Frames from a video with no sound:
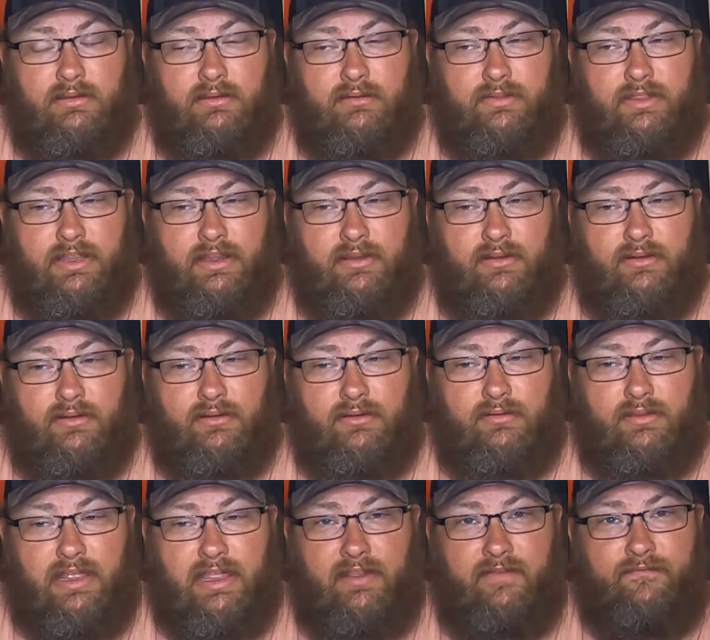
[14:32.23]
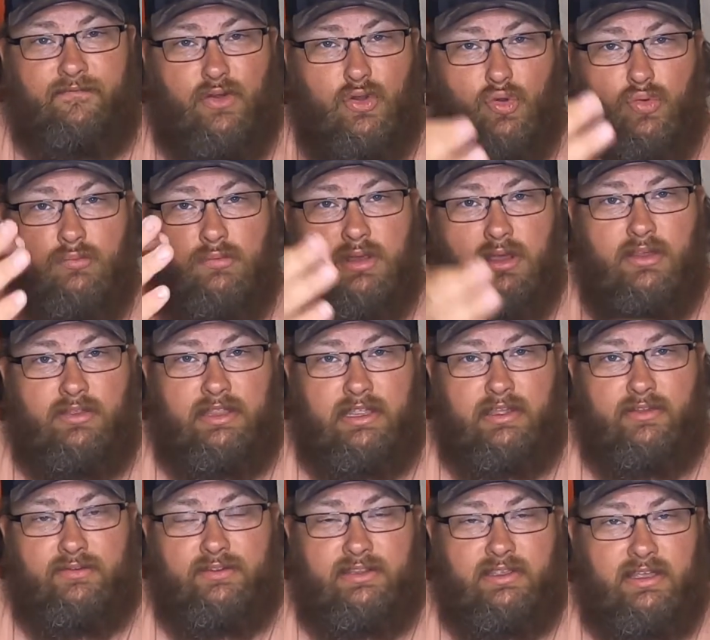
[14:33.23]
their like foam on the
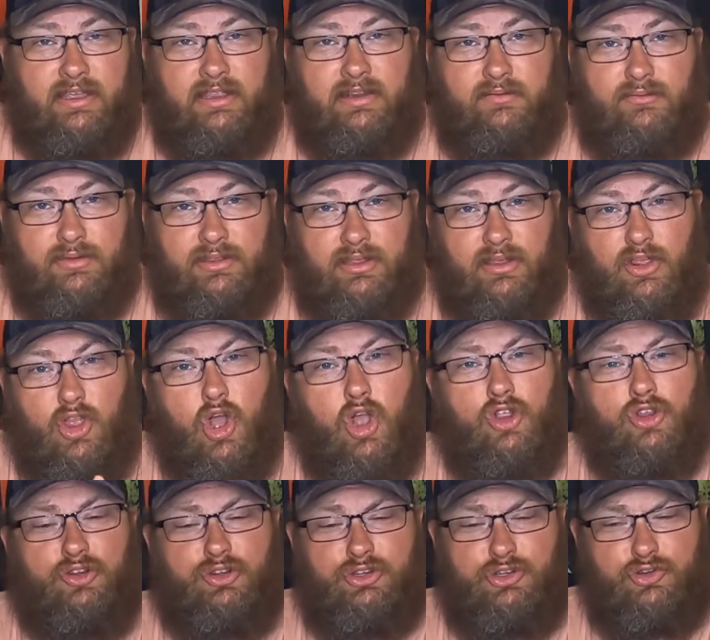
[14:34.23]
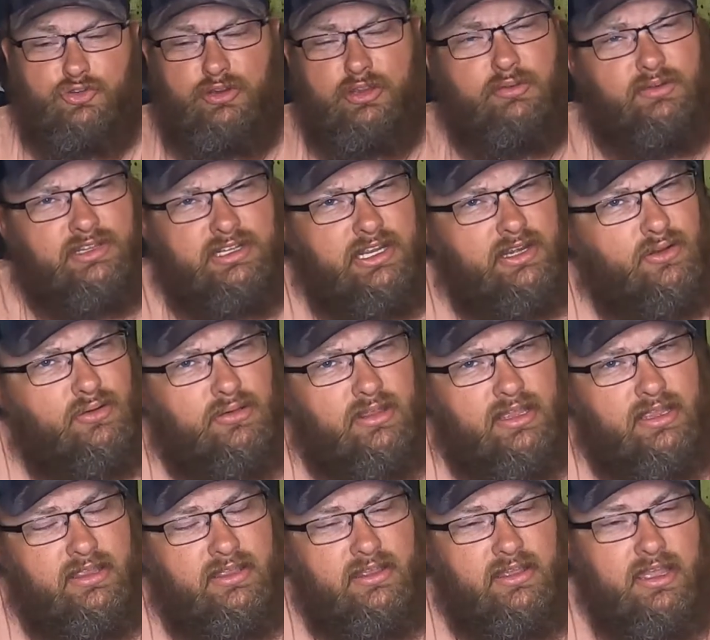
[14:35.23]
outside with the longer string, which I don't
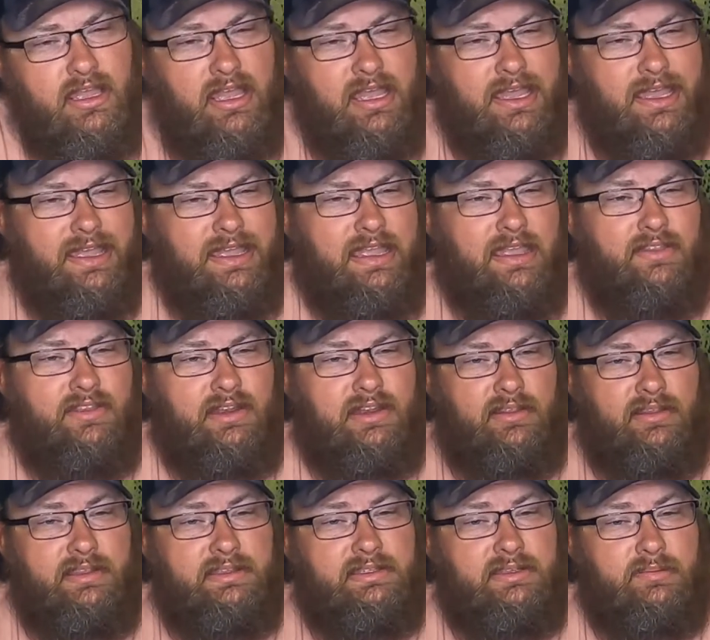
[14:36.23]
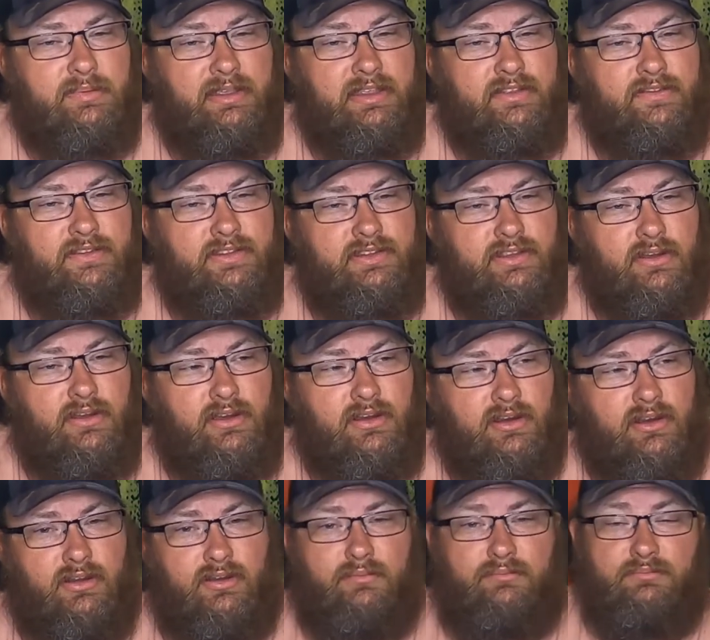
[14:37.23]
like. And then Elizabeth's
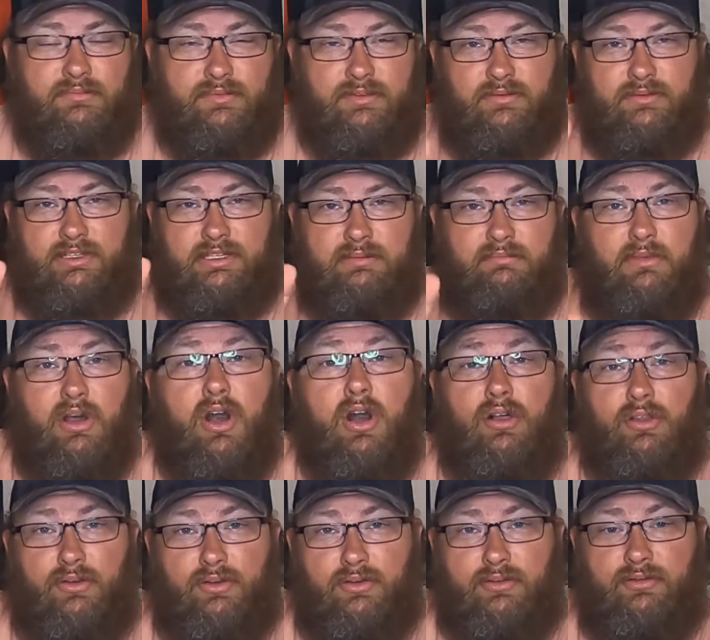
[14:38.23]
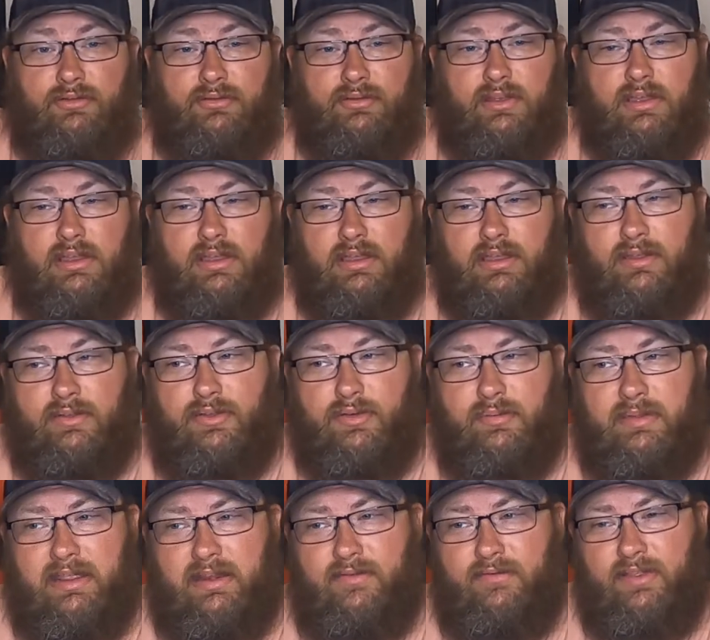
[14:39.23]
are smaller. They're
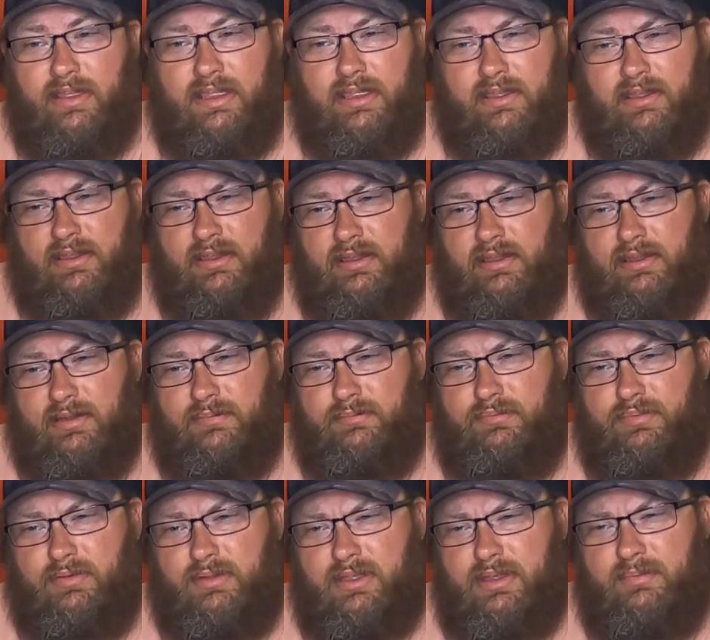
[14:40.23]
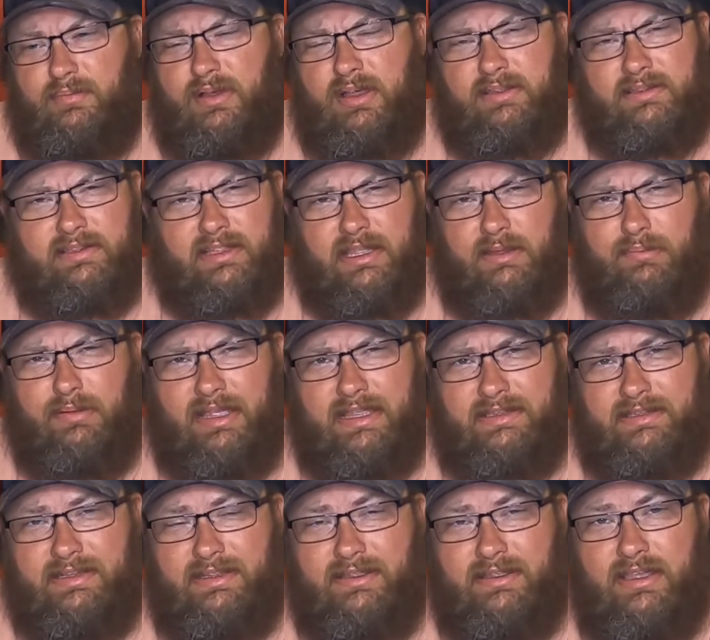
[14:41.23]
made of like a composite, like a
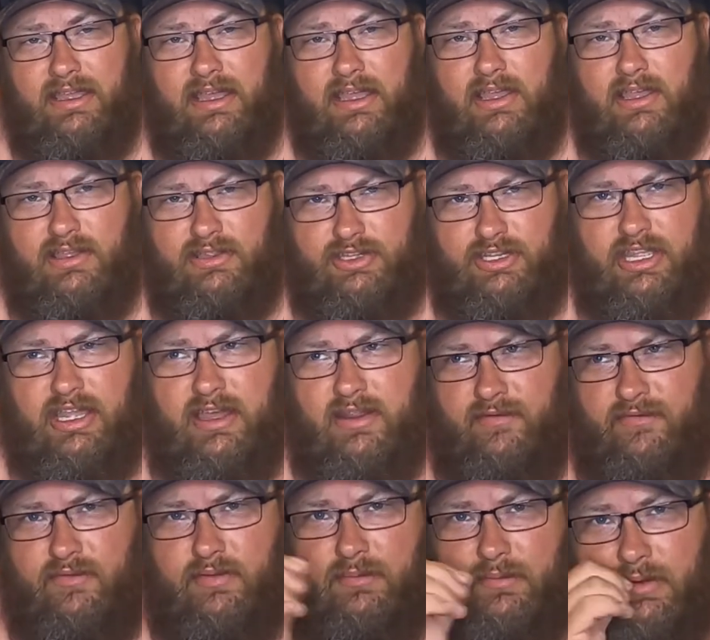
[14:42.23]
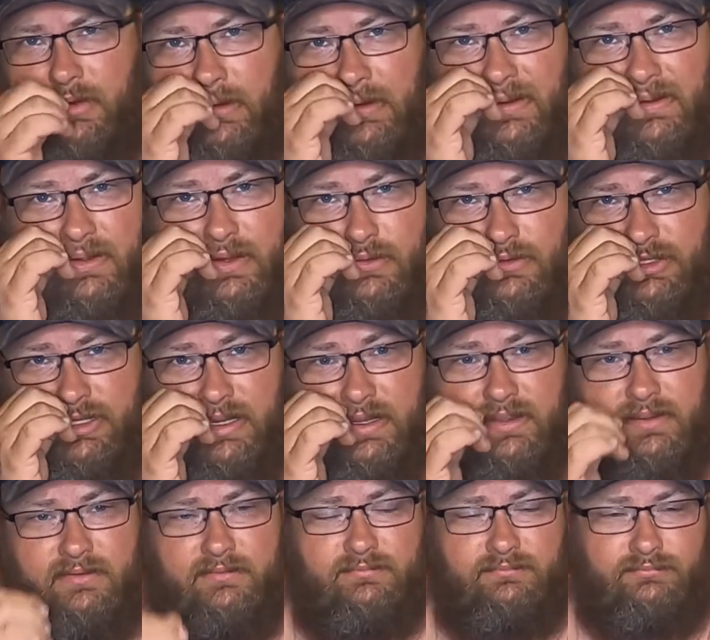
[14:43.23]
plastic she got from her
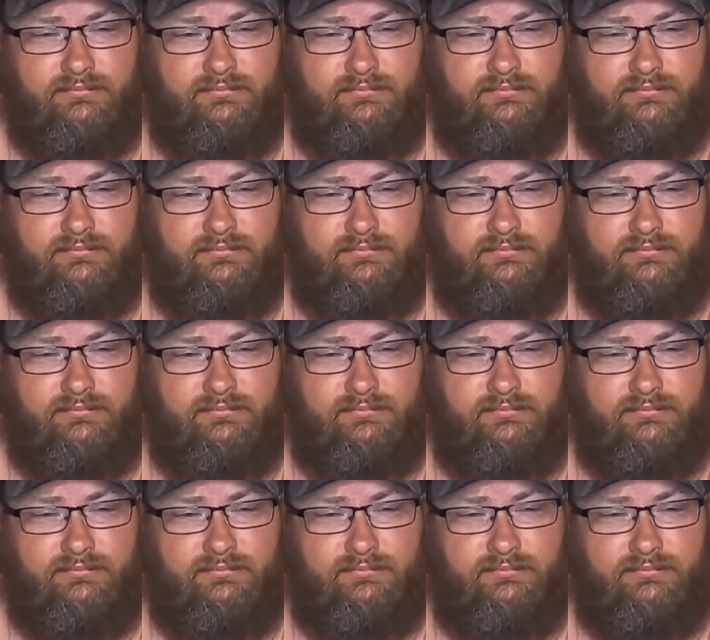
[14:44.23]
dojang,